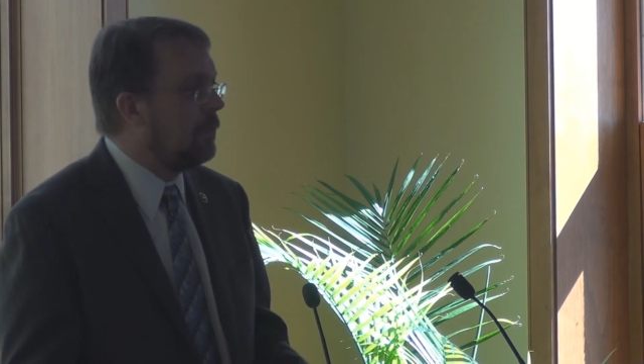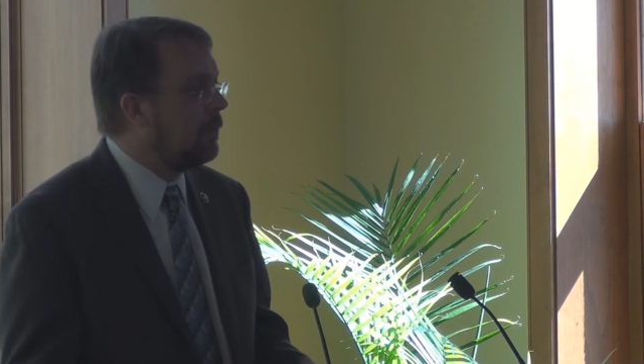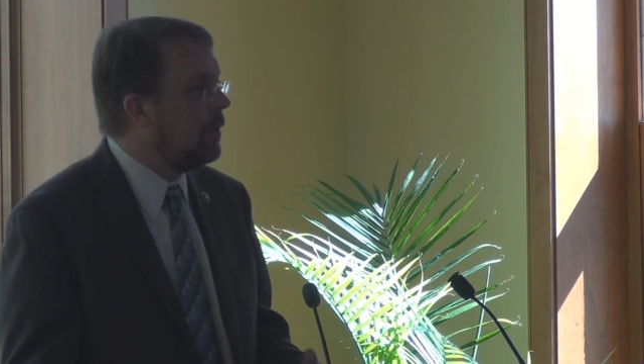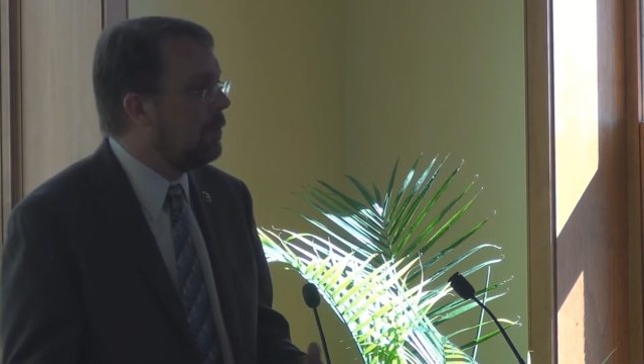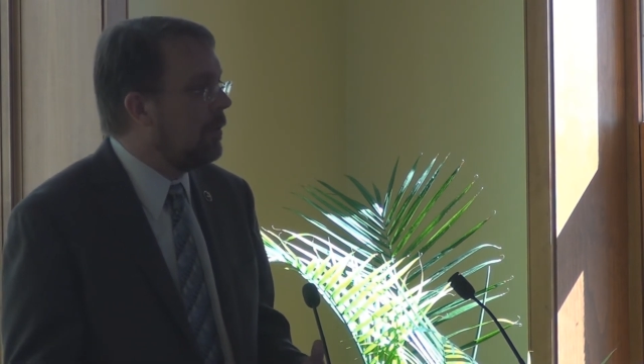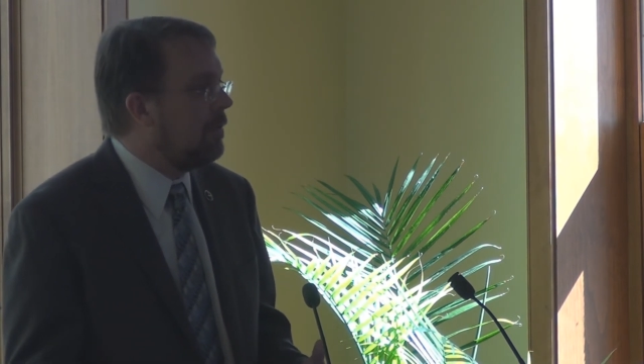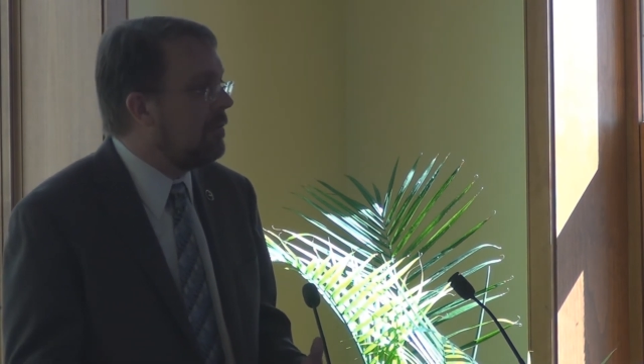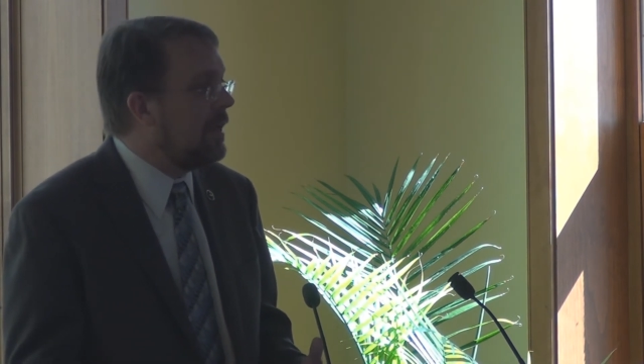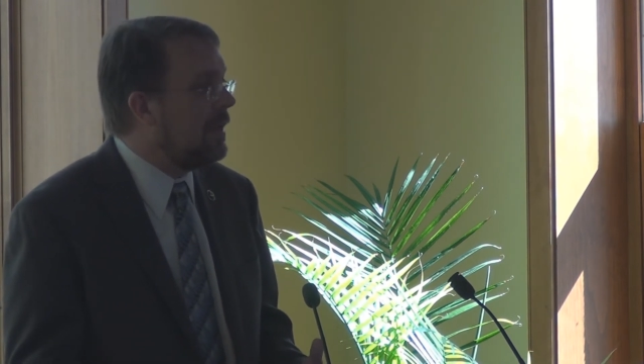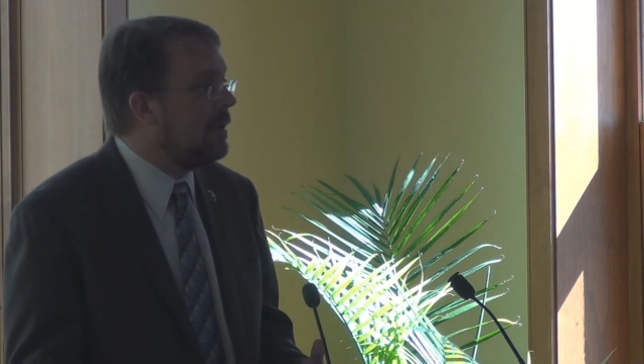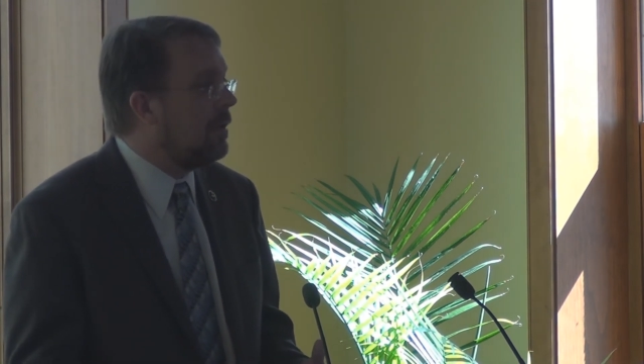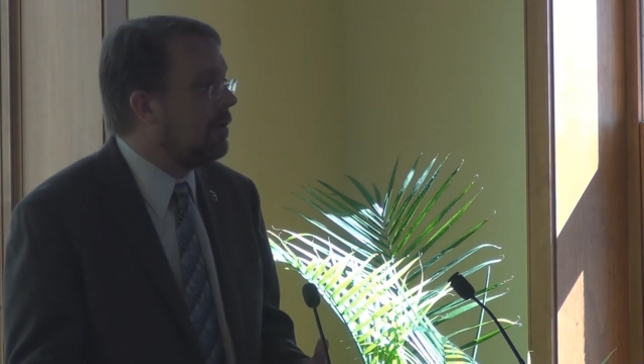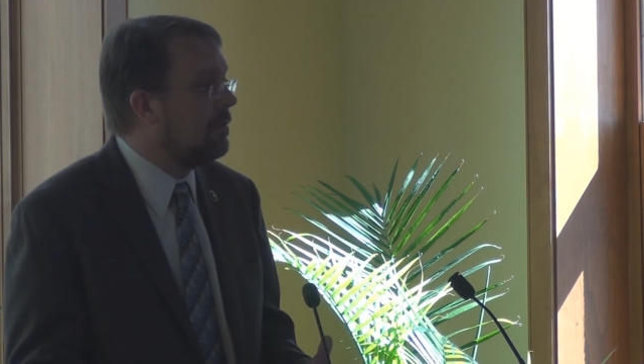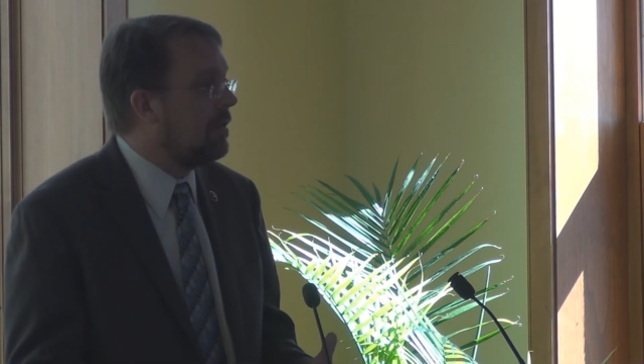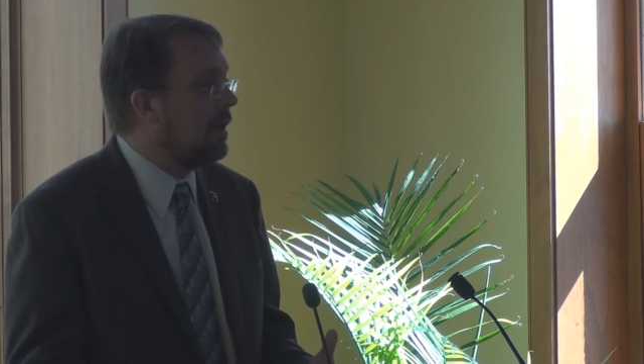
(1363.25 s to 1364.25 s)
We would have
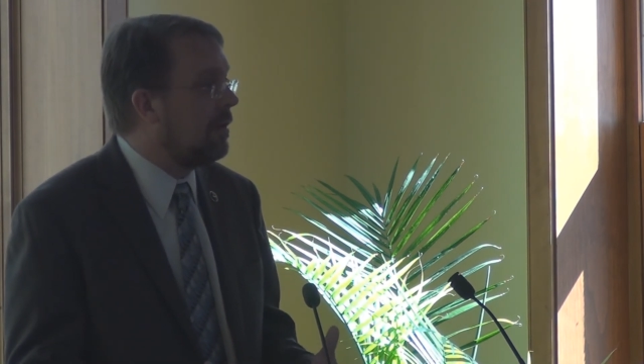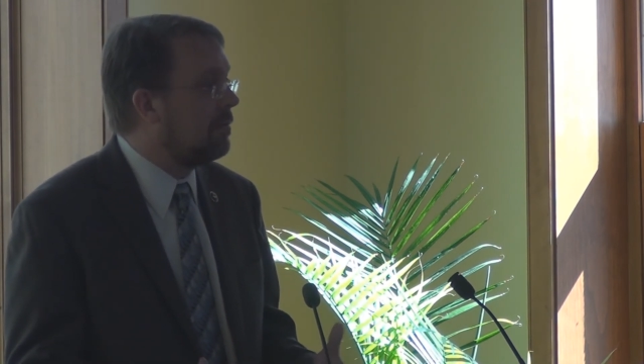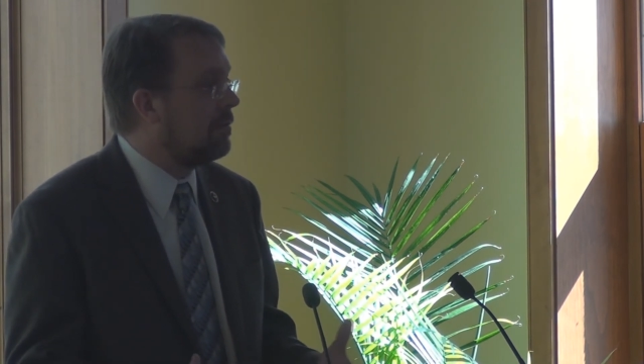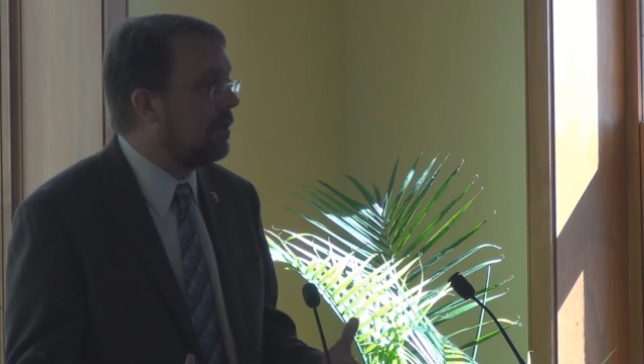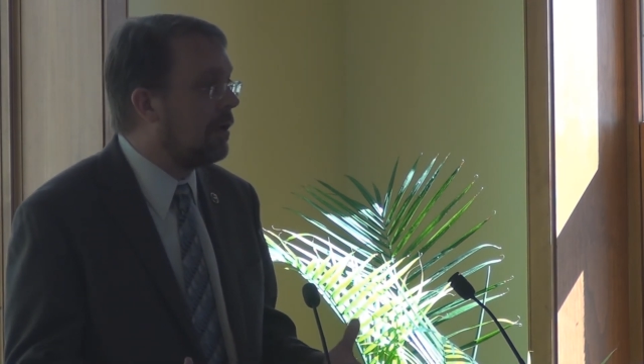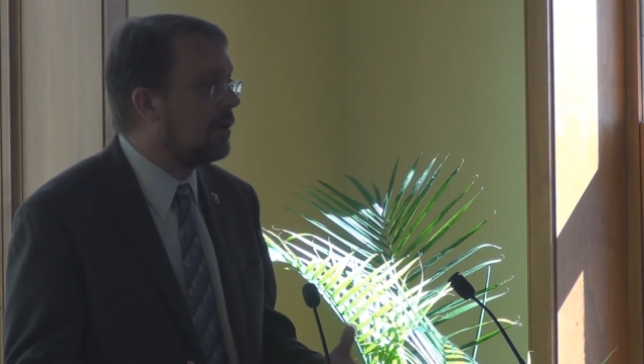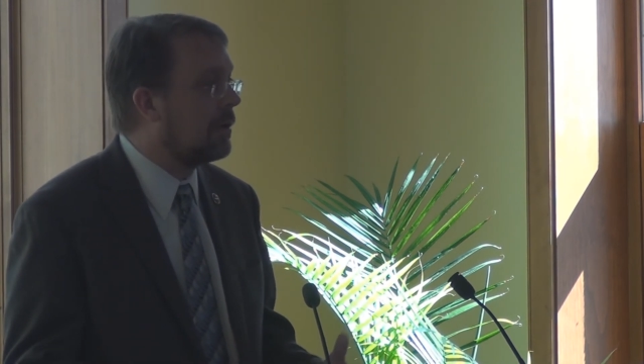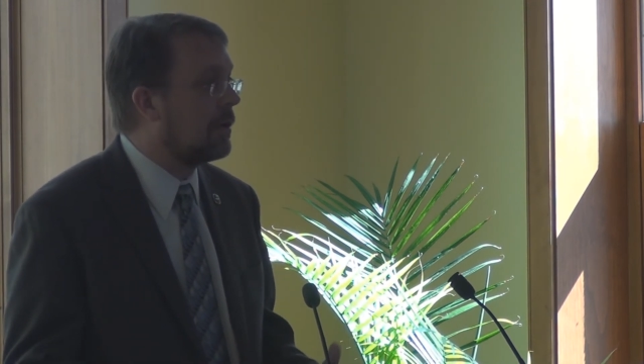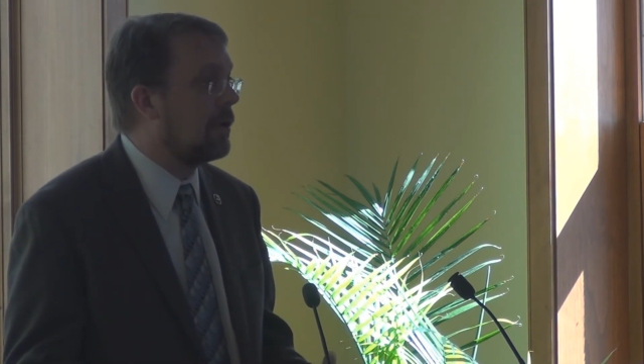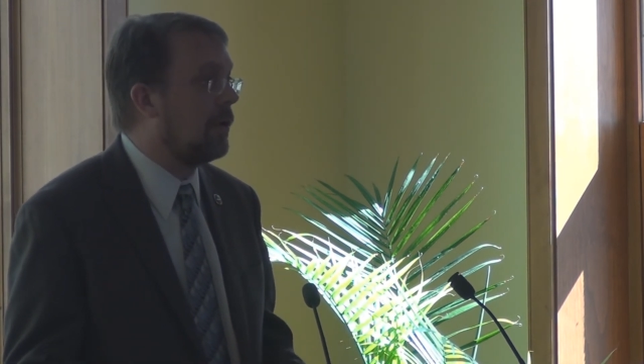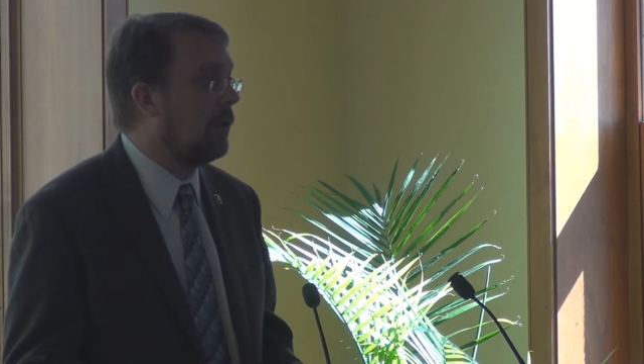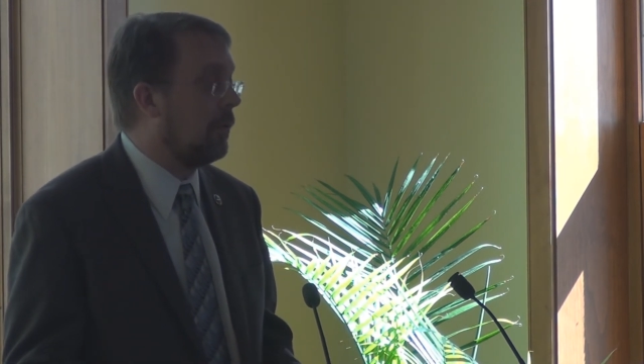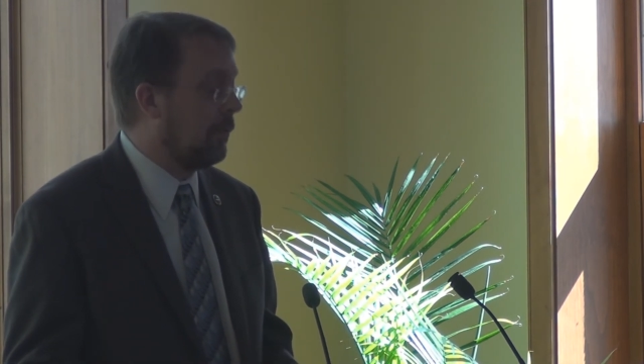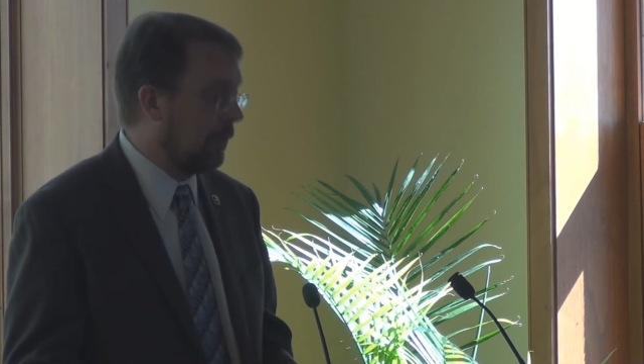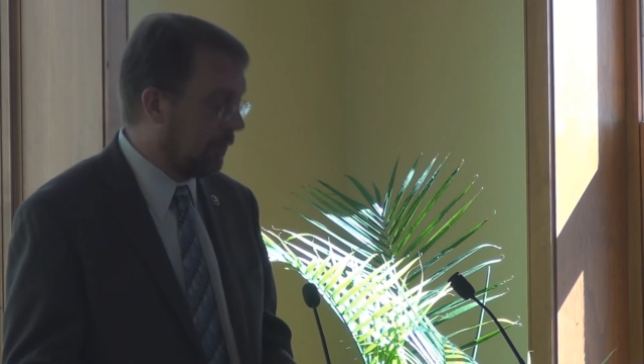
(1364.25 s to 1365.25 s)
eaten ourselves long
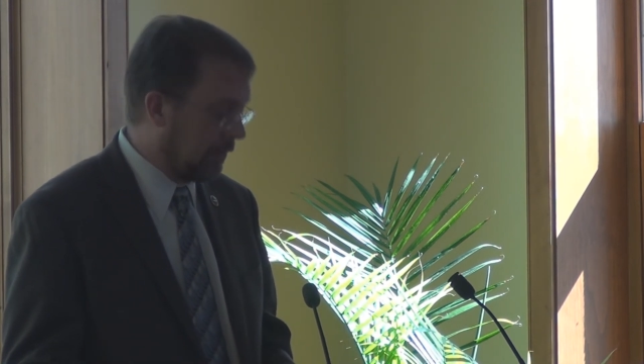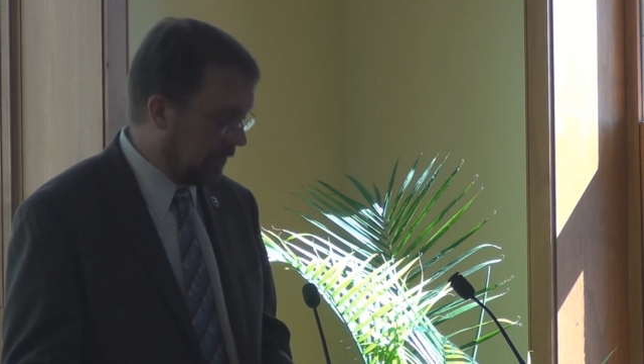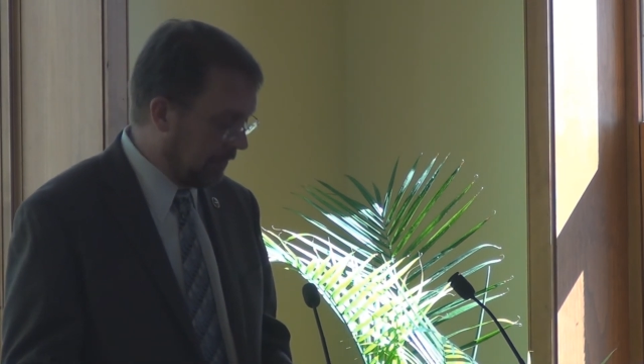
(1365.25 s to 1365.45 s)
ago."